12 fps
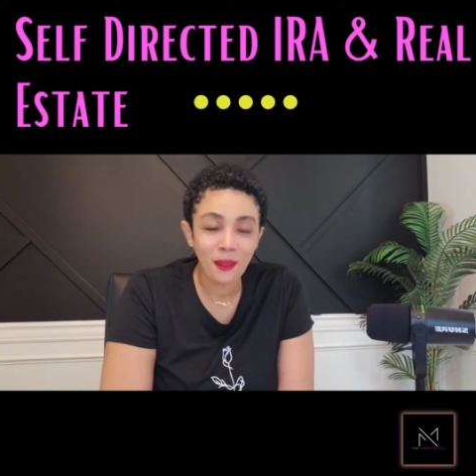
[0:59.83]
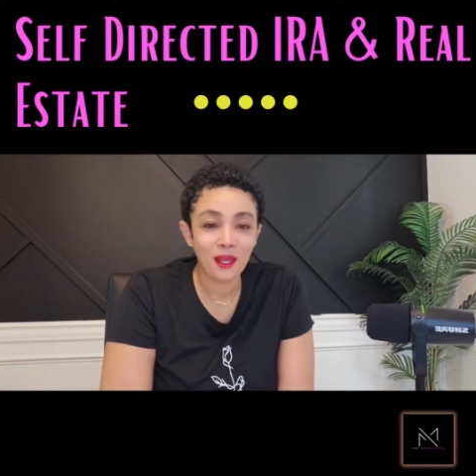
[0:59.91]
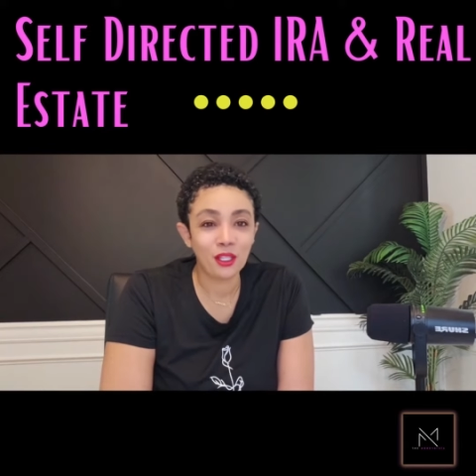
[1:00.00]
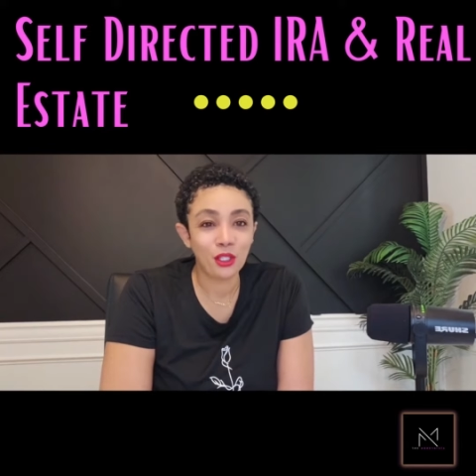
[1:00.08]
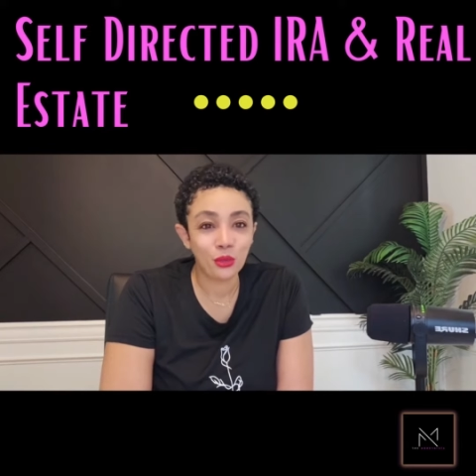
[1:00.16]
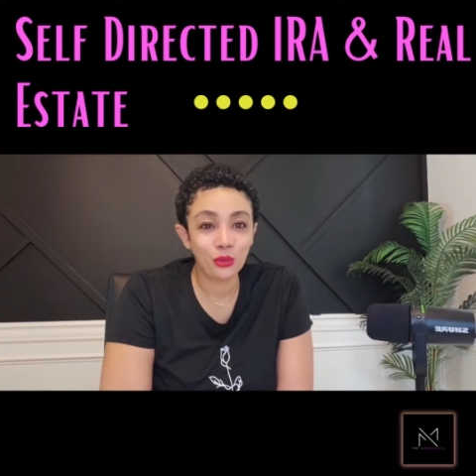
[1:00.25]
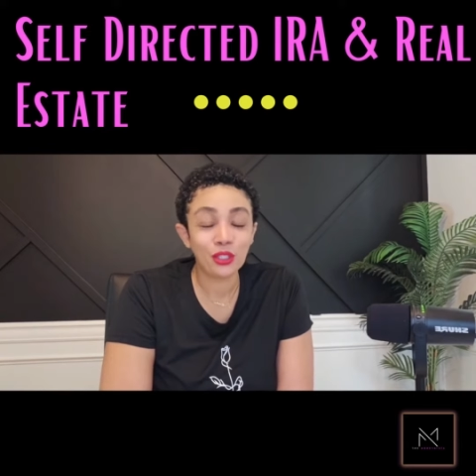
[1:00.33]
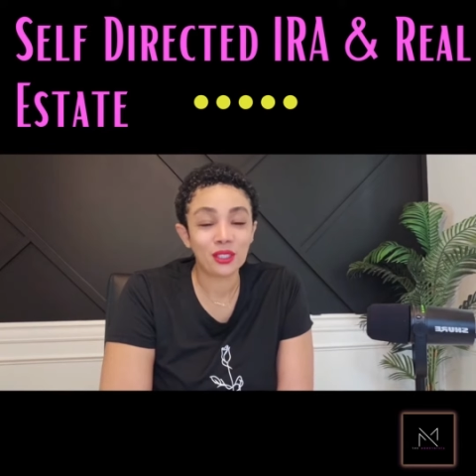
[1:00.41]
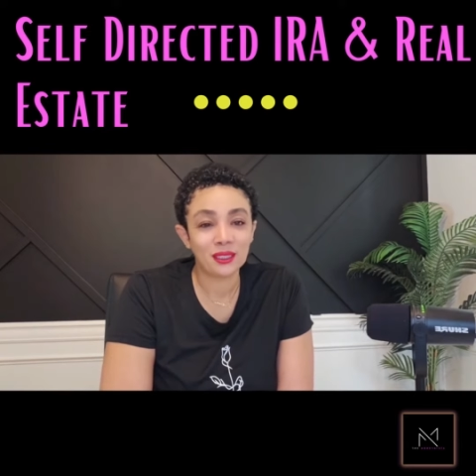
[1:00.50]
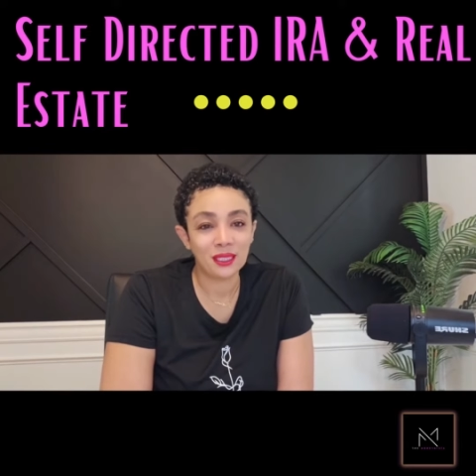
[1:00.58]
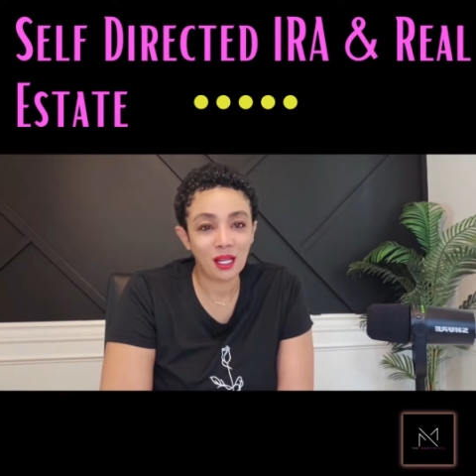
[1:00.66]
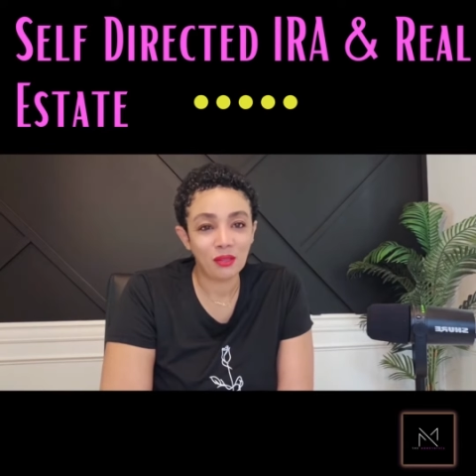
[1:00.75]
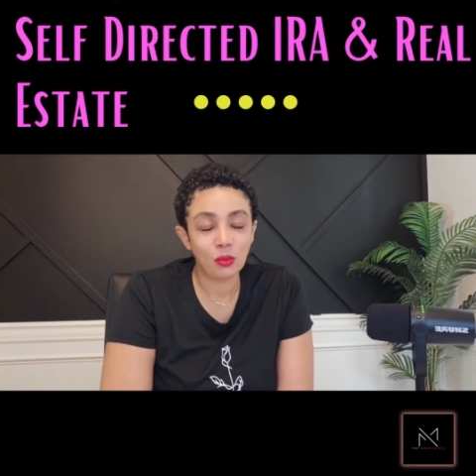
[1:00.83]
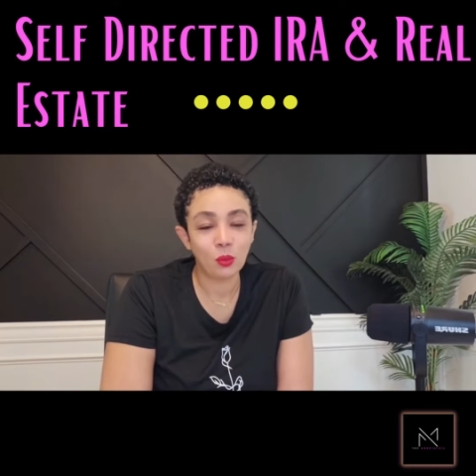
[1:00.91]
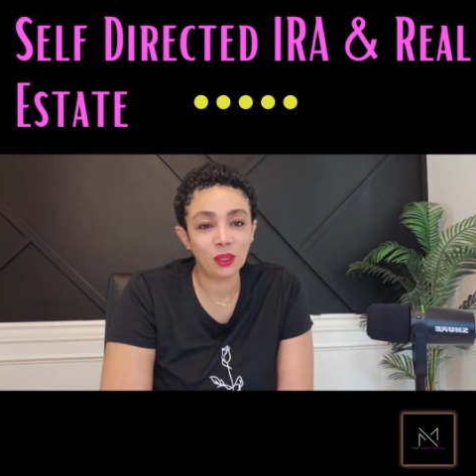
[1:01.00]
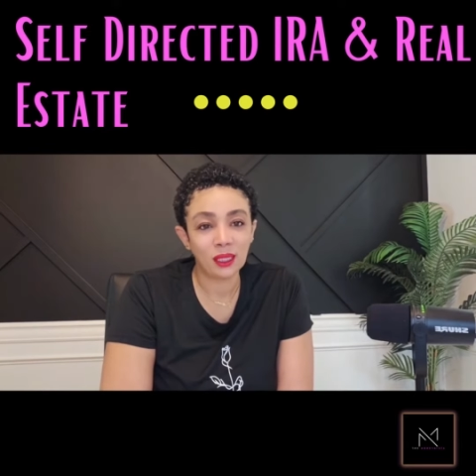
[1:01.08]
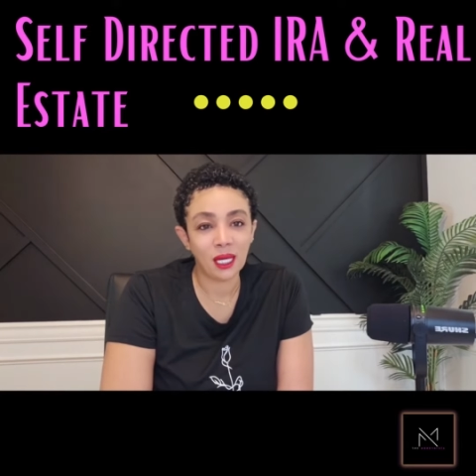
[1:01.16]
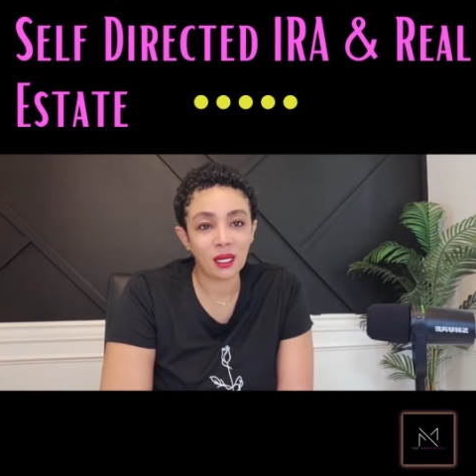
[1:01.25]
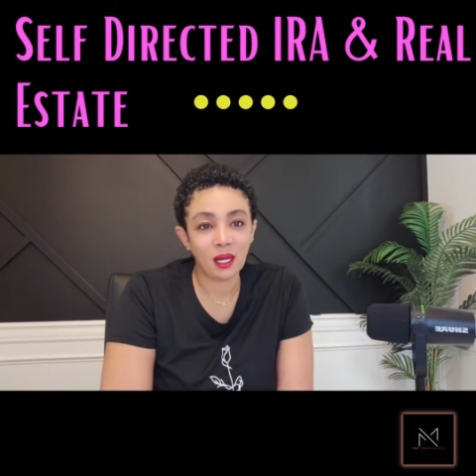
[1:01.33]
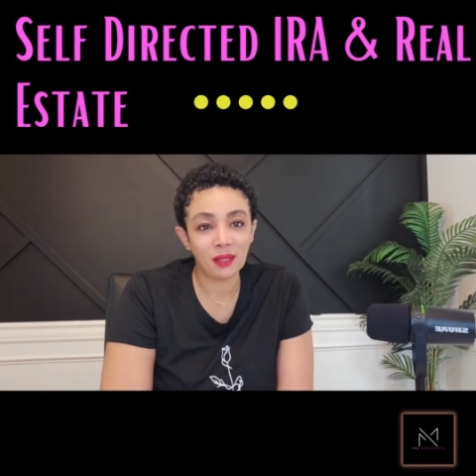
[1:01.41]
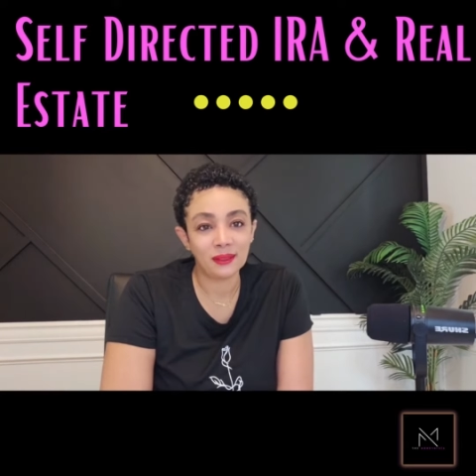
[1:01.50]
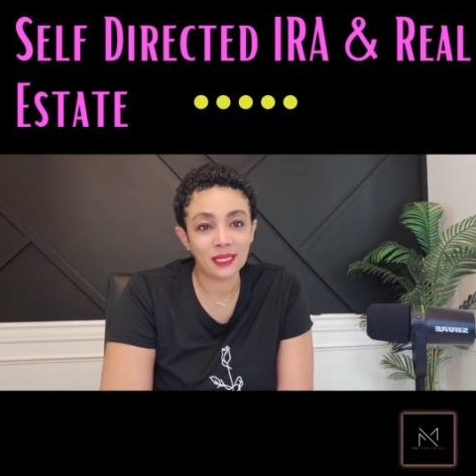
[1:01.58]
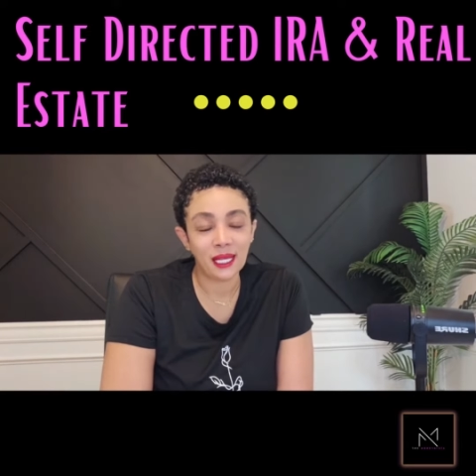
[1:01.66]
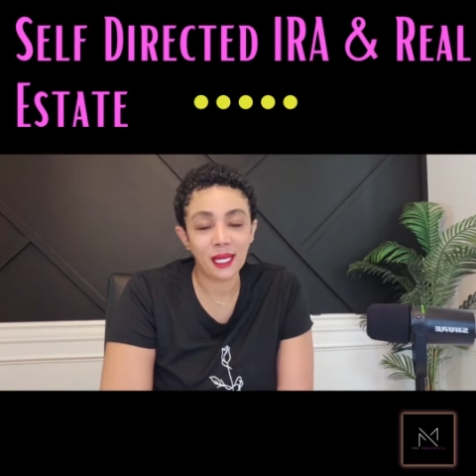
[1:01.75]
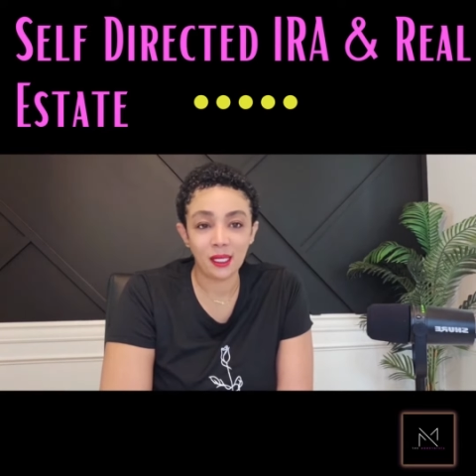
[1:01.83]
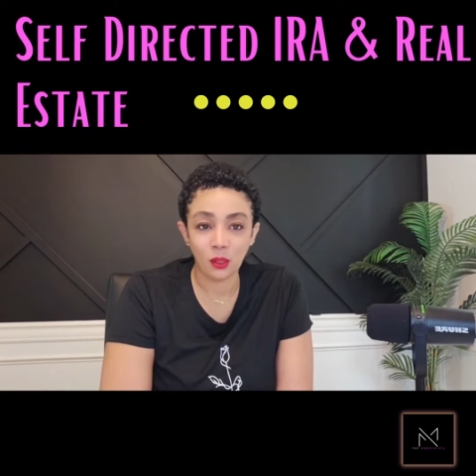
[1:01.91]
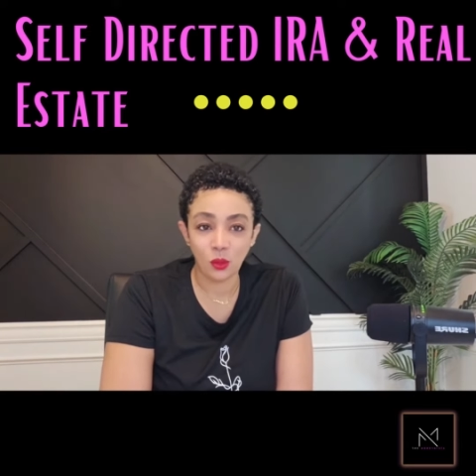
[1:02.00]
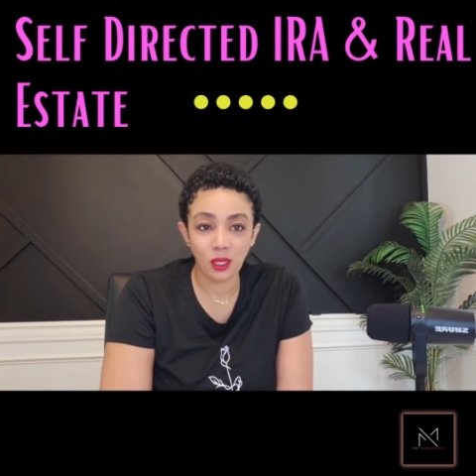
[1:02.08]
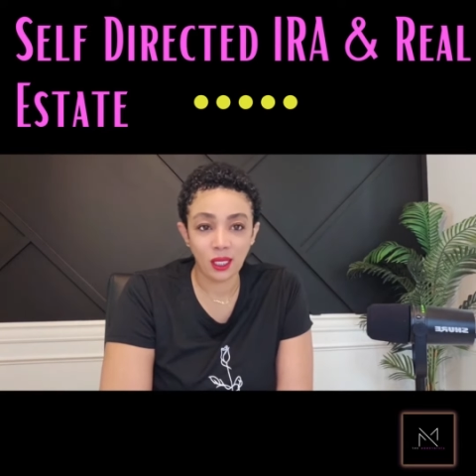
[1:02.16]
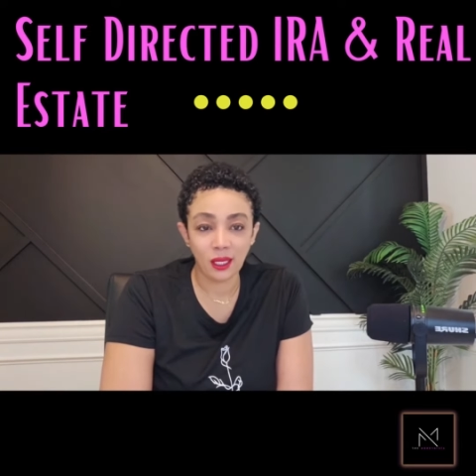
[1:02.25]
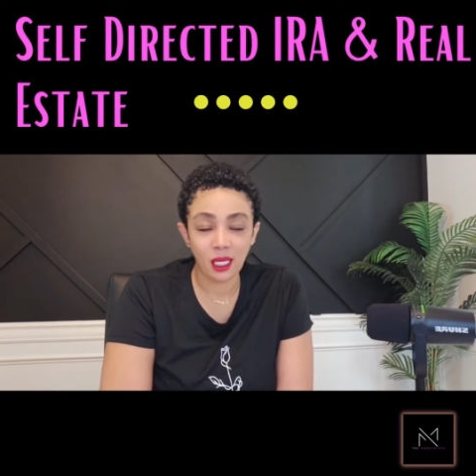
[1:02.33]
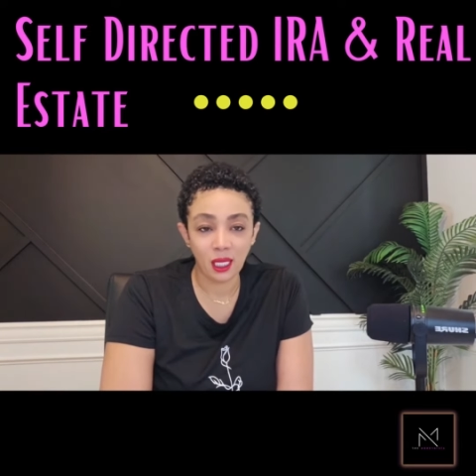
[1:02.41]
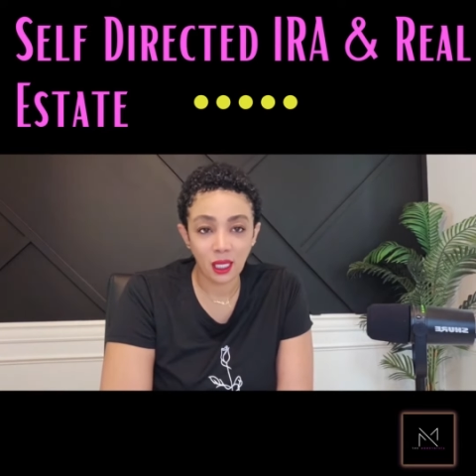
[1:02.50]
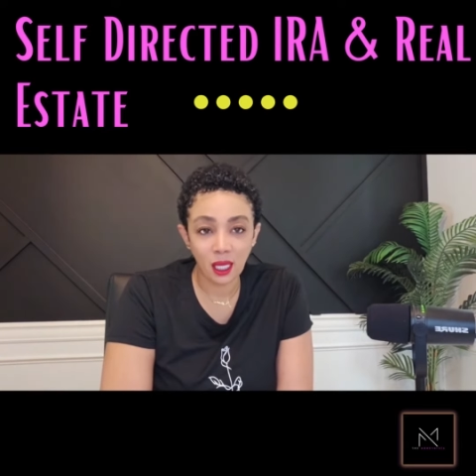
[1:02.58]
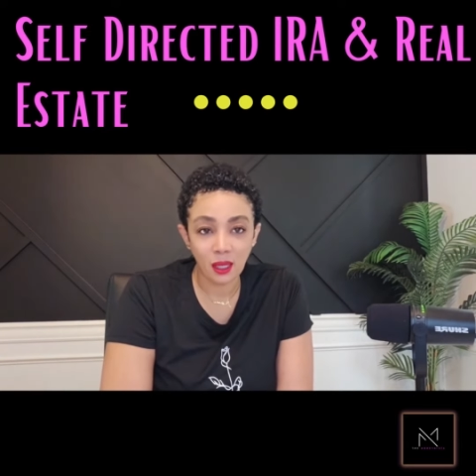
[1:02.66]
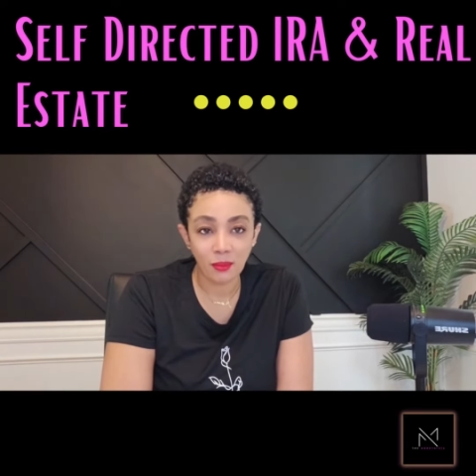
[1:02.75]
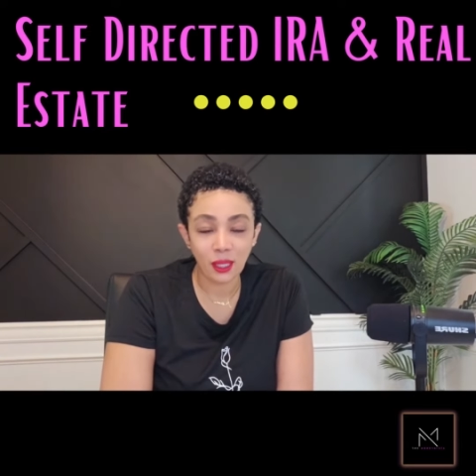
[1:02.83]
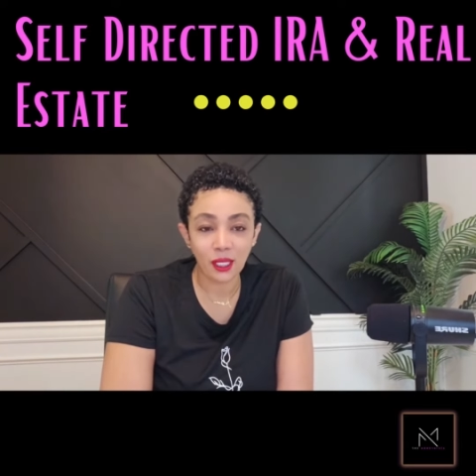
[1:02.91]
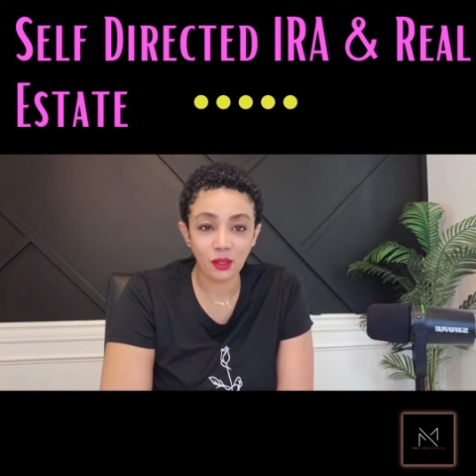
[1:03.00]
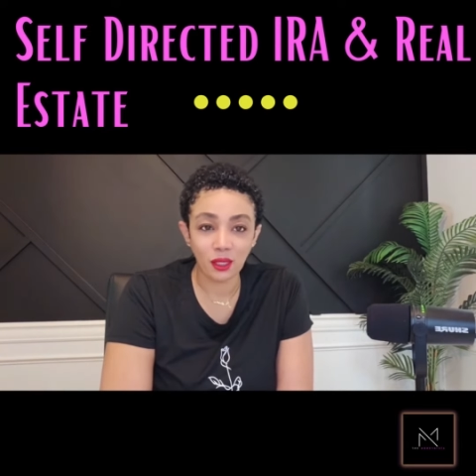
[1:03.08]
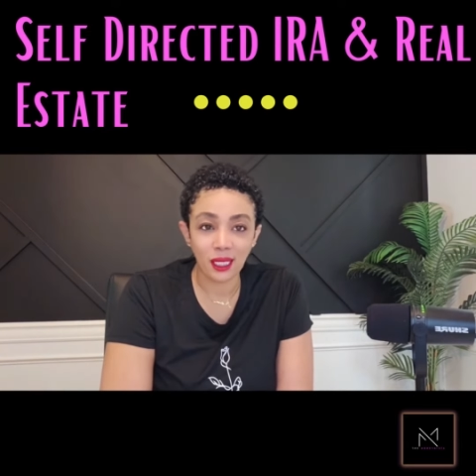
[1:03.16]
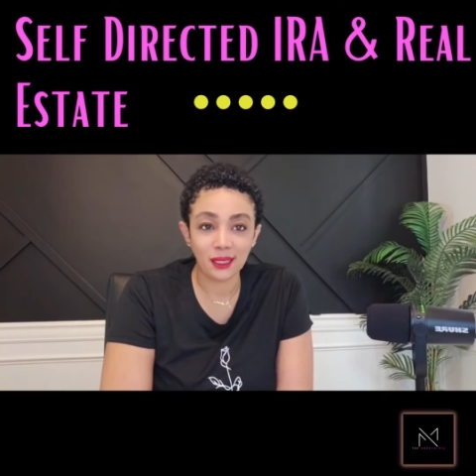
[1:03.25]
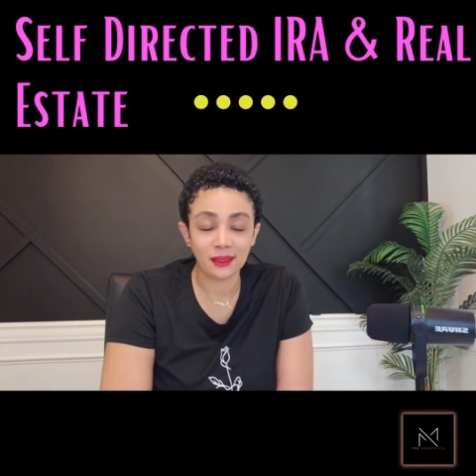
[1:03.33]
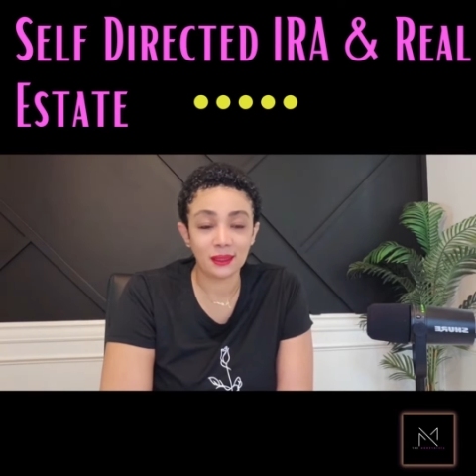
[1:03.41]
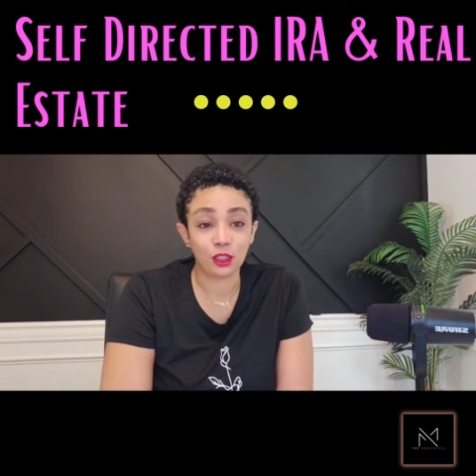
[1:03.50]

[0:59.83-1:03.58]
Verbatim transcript: you yourself will not offset any ordinary income by utilizing